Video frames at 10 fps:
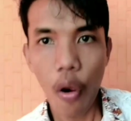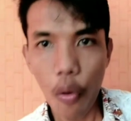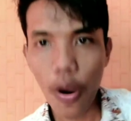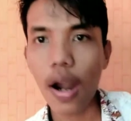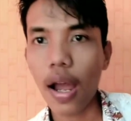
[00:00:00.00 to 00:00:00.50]

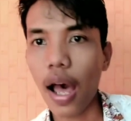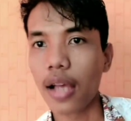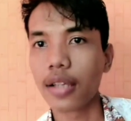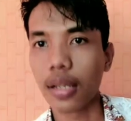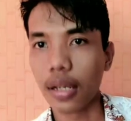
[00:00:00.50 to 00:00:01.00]

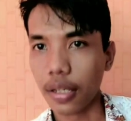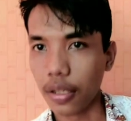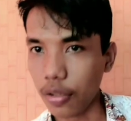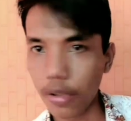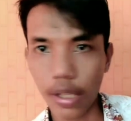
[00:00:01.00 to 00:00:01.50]
Whereas
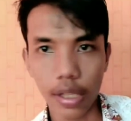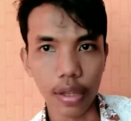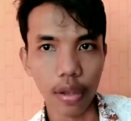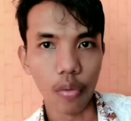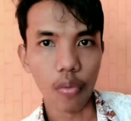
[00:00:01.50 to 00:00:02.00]
a unit,
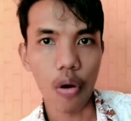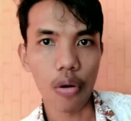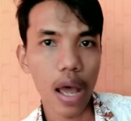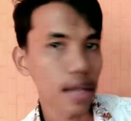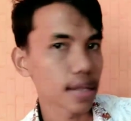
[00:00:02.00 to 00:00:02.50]
the
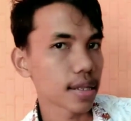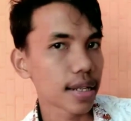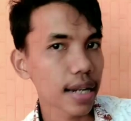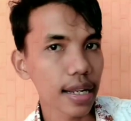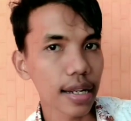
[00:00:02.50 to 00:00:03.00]
word has
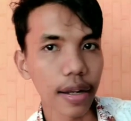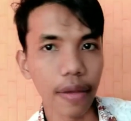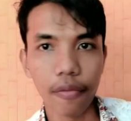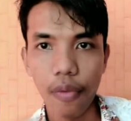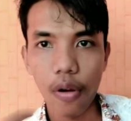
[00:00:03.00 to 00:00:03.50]
greater
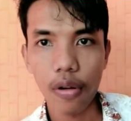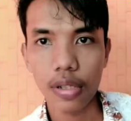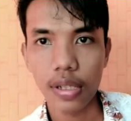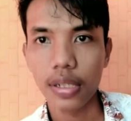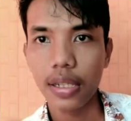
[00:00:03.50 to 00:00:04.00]

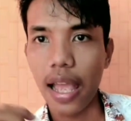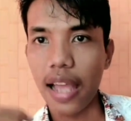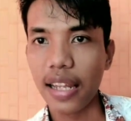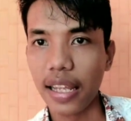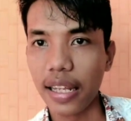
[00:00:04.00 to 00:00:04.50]
importance
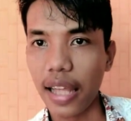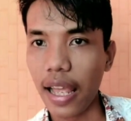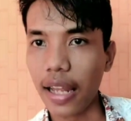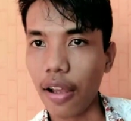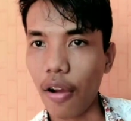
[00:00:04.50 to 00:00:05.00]
than in
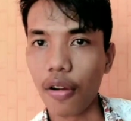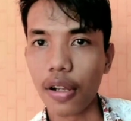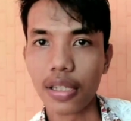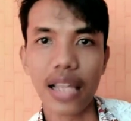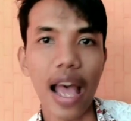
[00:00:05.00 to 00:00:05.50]
any
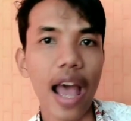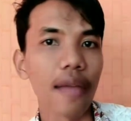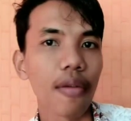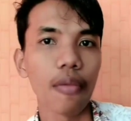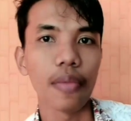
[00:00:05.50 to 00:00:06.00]
other
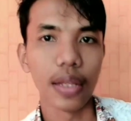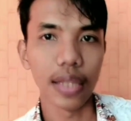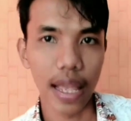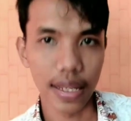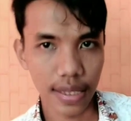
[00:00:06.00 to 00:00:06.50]
type of the
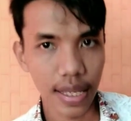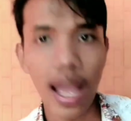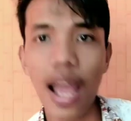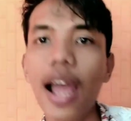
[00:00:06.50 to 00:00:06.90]
text.